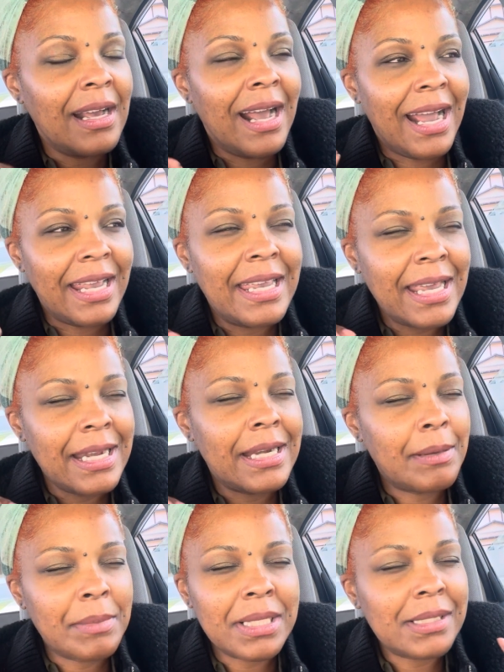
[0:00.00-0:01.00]
I get it.
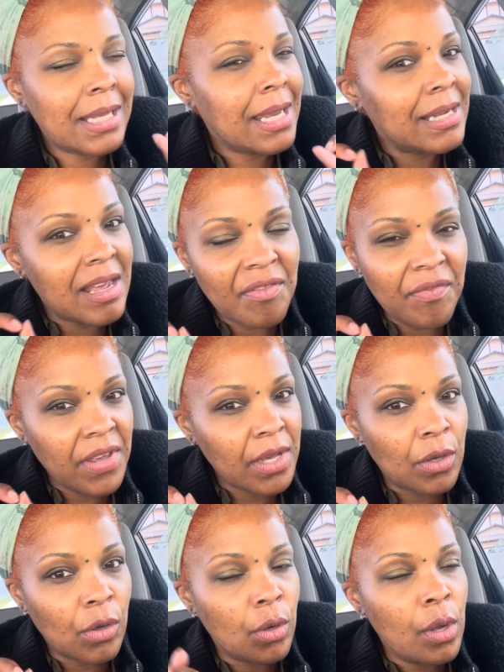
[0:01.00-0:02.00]
I'm not saying not
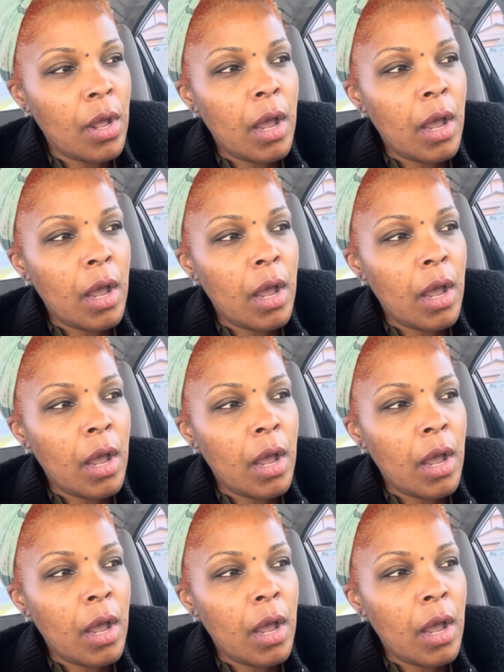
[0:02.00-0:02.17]
feel,